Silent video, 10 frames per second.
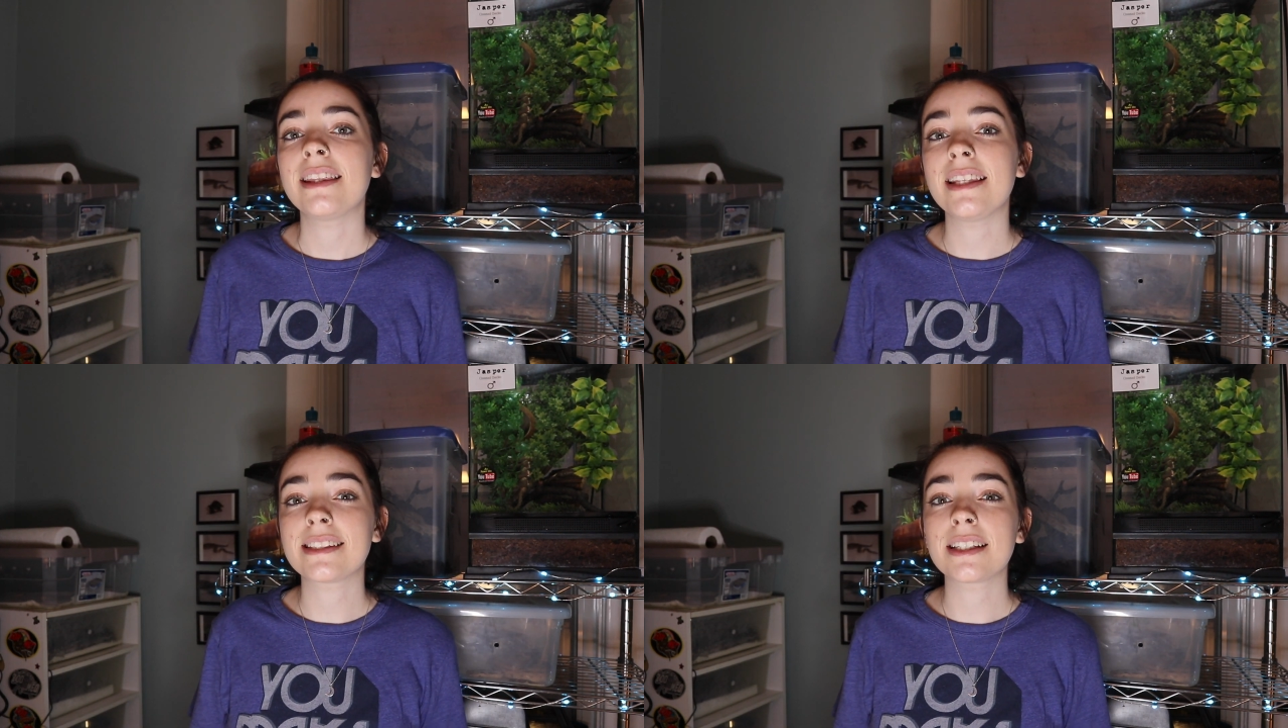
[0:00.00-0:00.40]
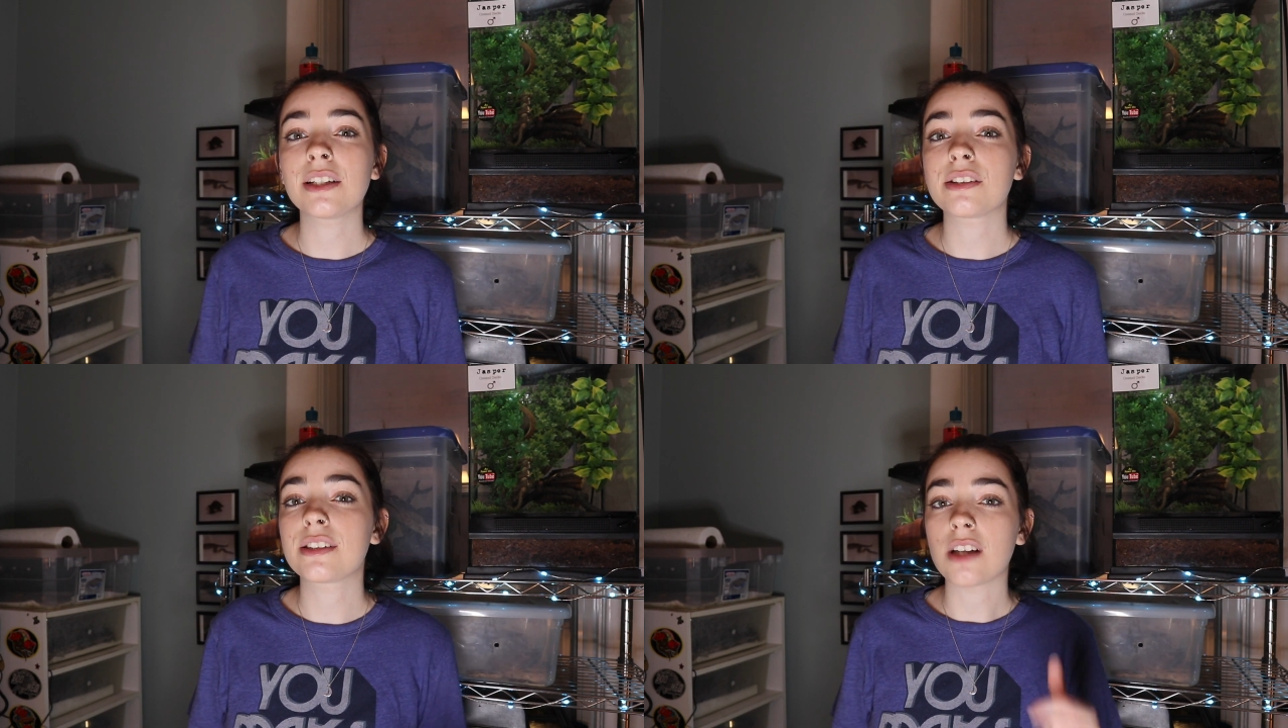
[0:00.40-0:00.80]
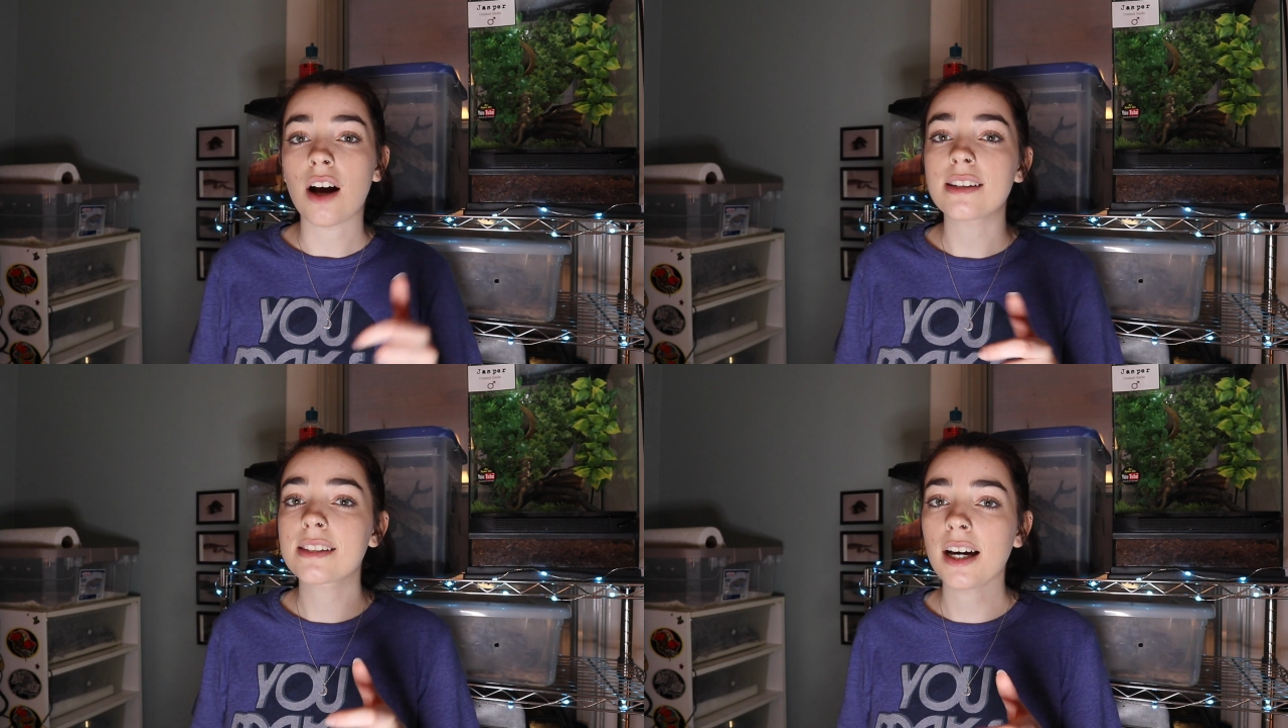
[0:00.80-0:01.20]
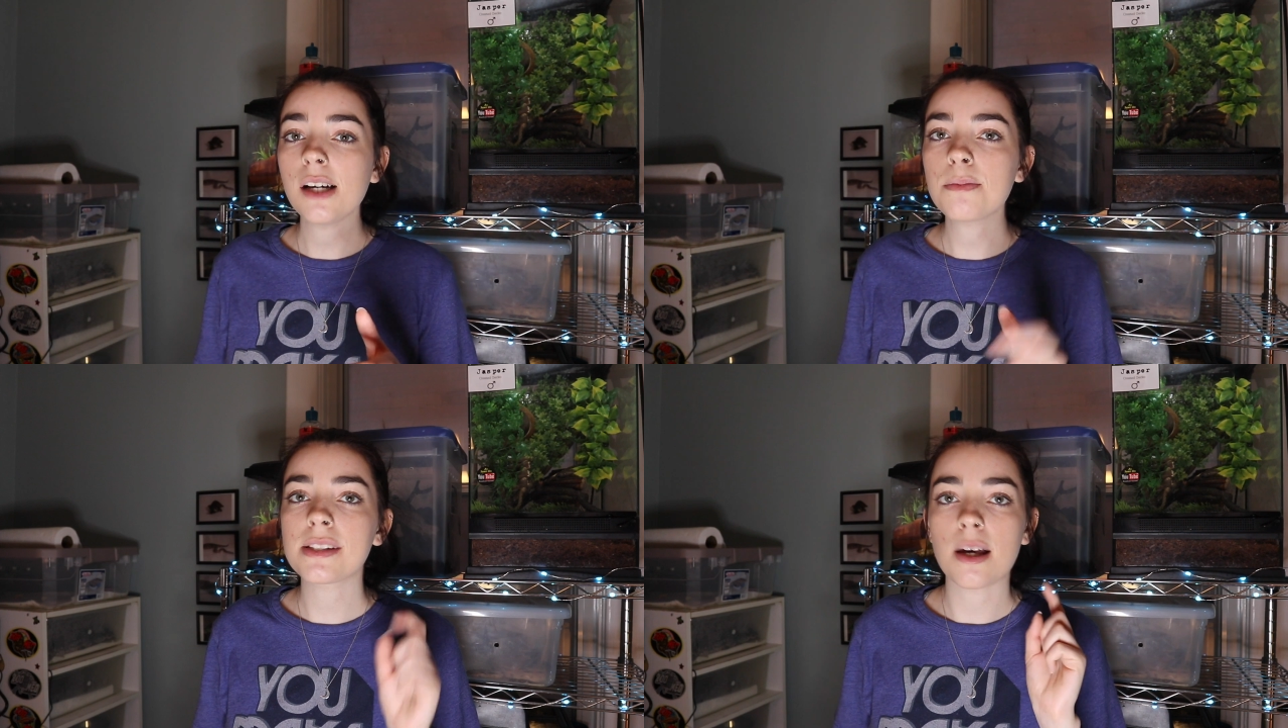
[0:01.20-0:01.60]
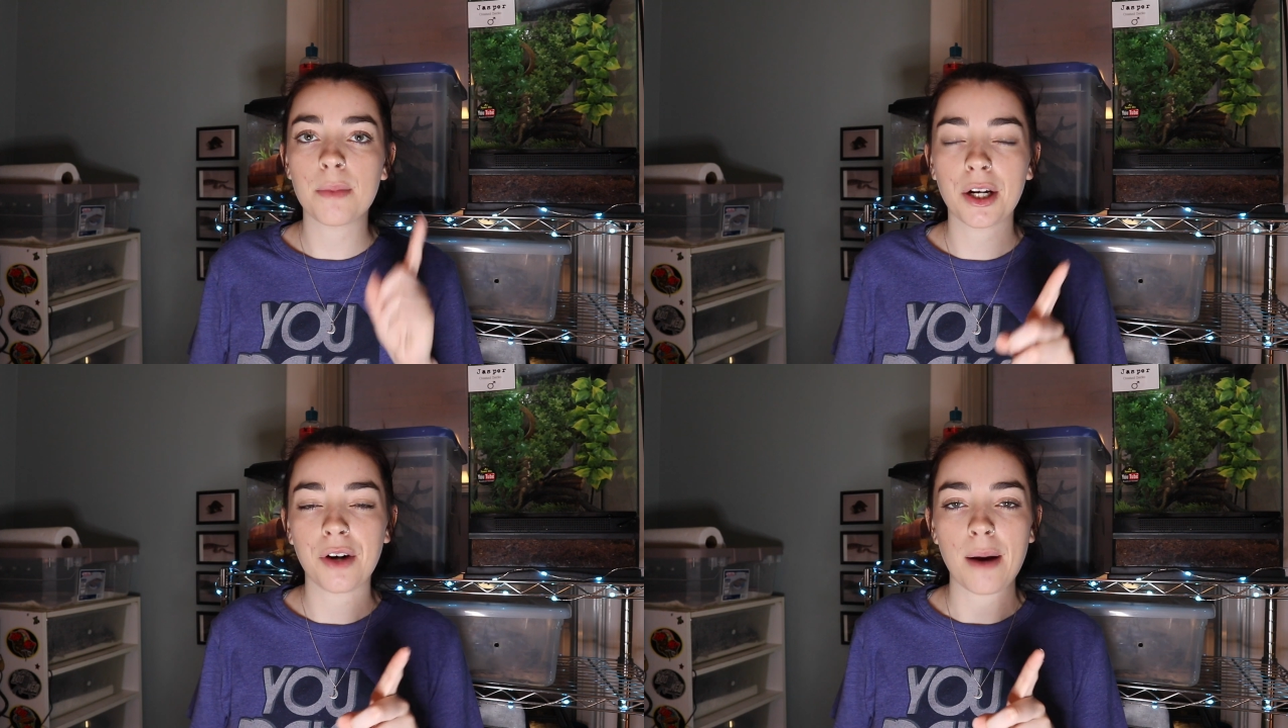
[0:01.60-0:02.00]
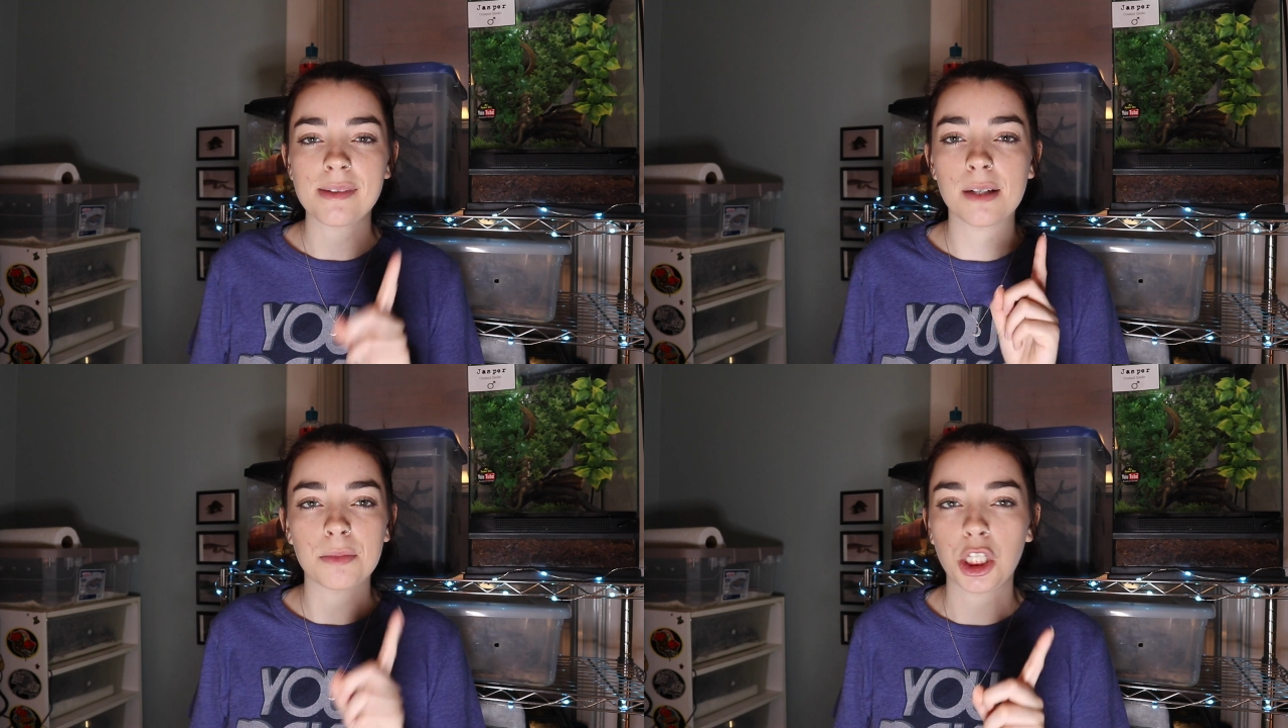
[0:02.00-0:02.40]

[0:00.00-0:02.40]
these little sauce cups. I'm gonna grab some.